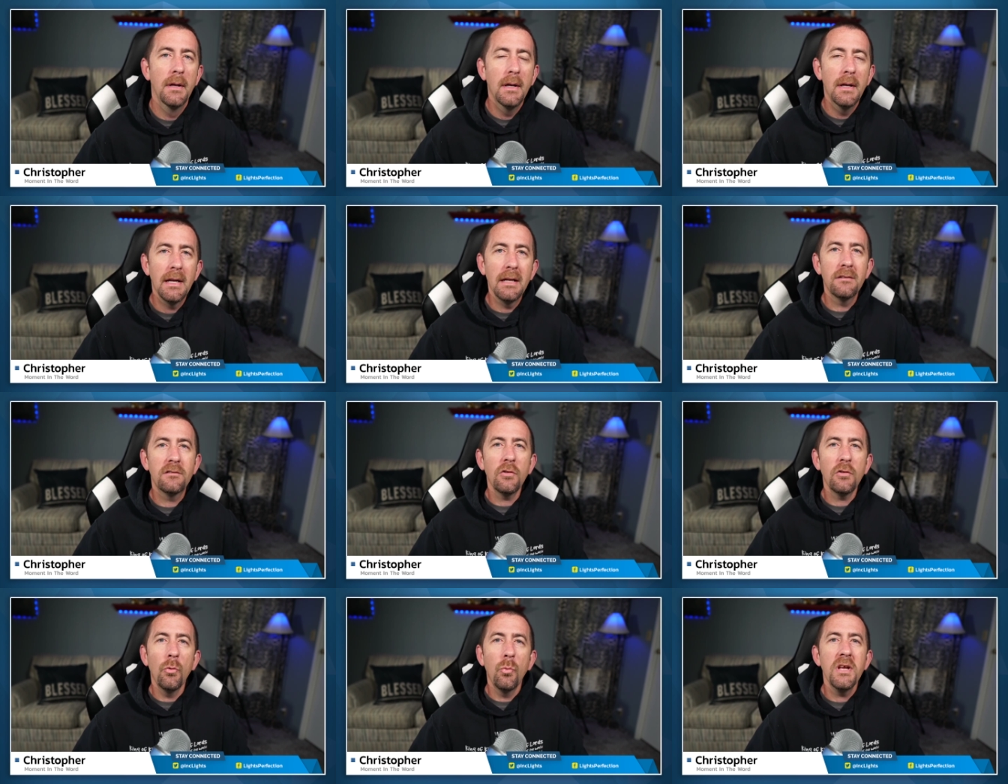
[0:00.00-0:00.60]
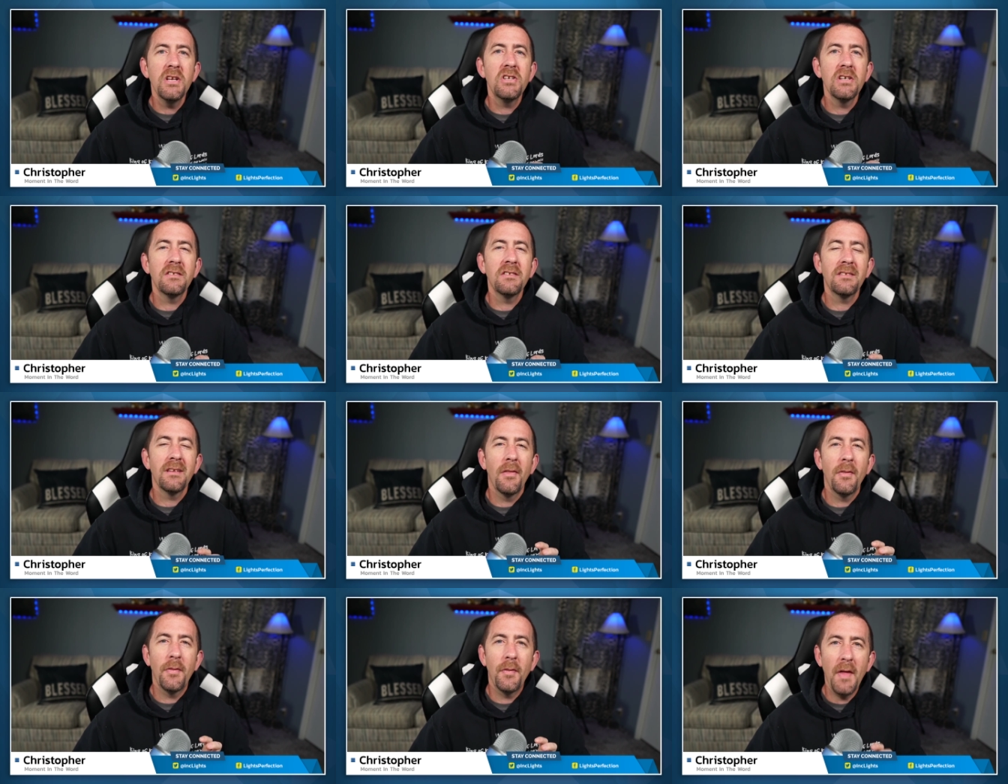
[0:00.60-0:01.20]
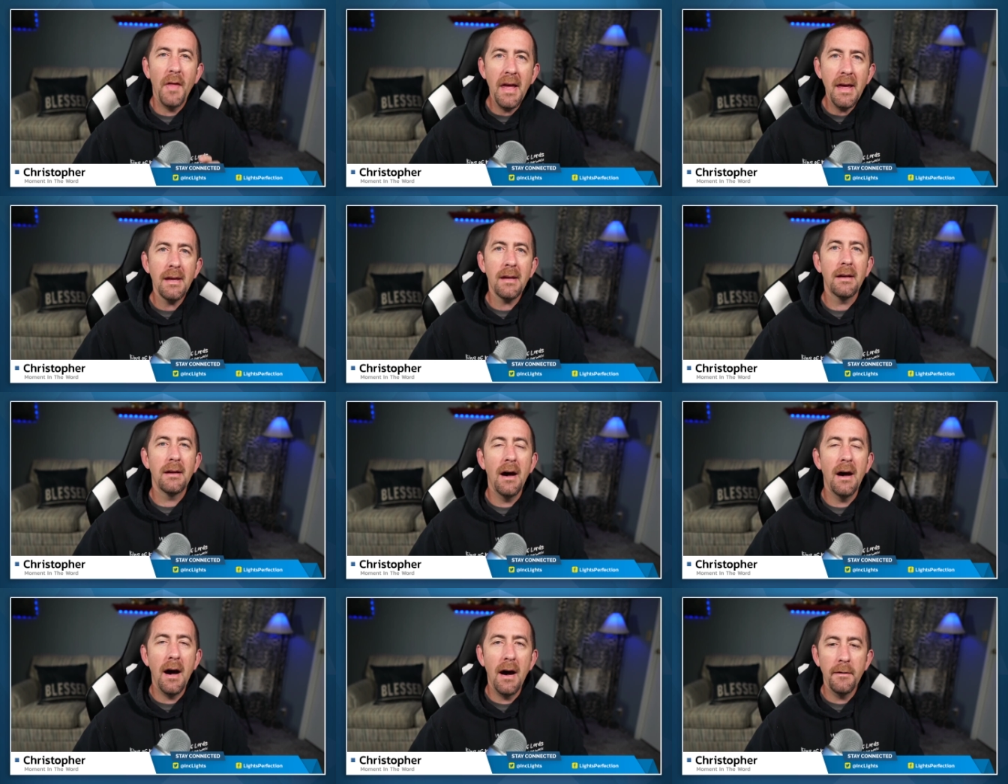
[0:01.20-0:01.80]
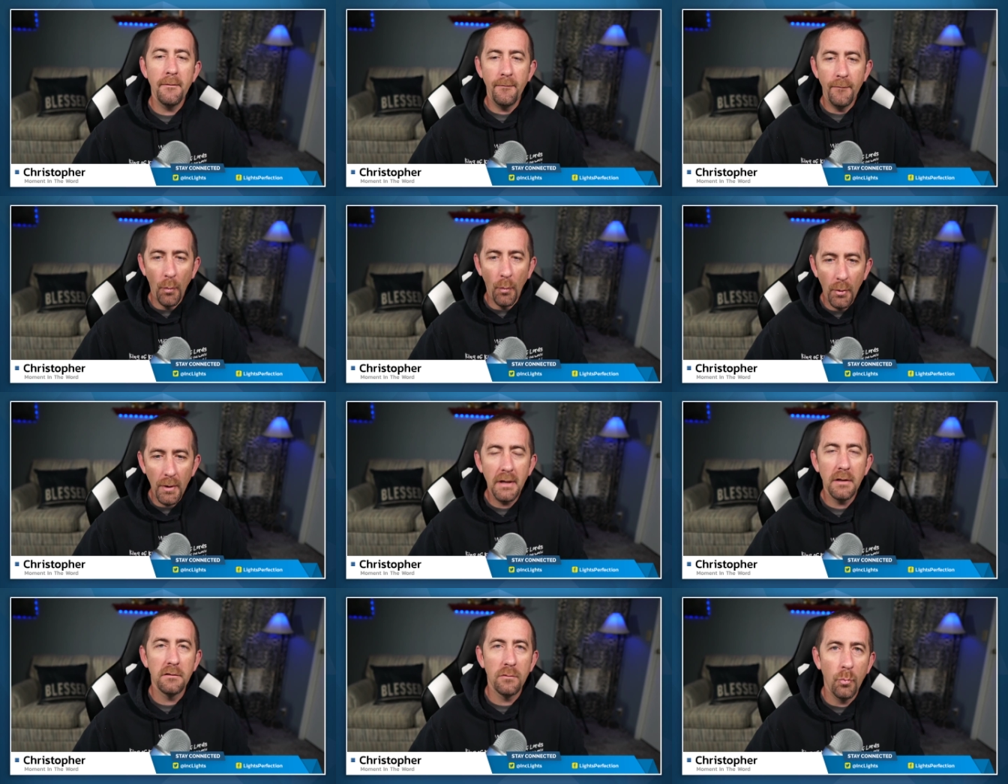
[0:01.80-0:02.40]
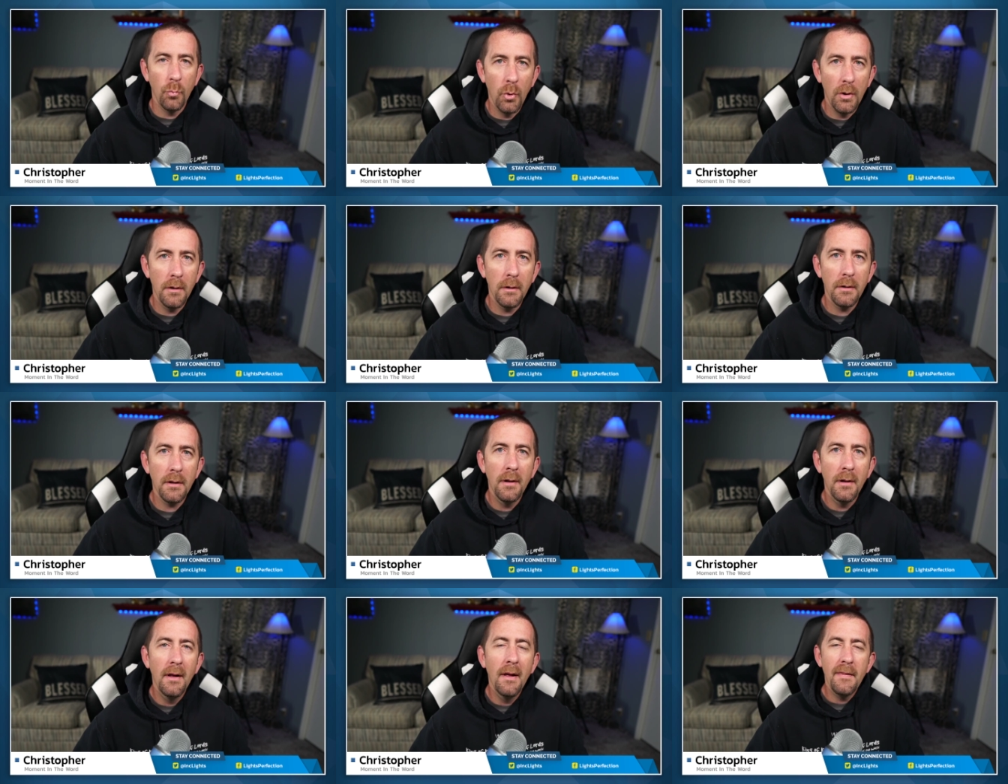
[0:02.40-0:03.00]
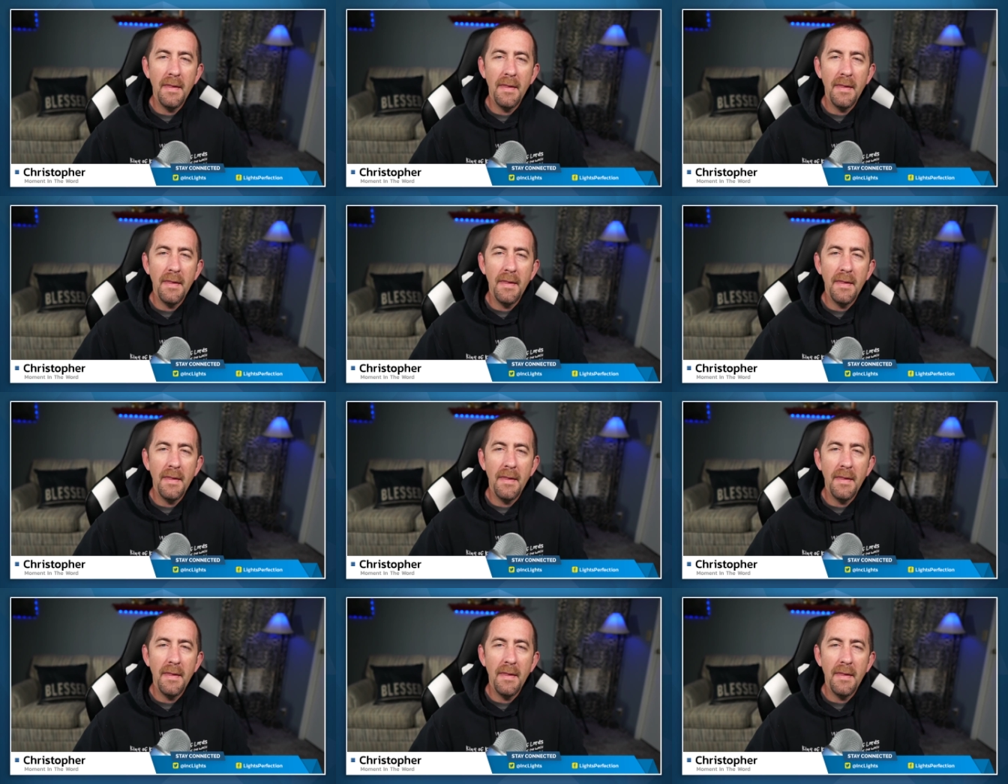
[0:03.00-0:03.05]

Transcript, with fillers: And so we just thank God for his word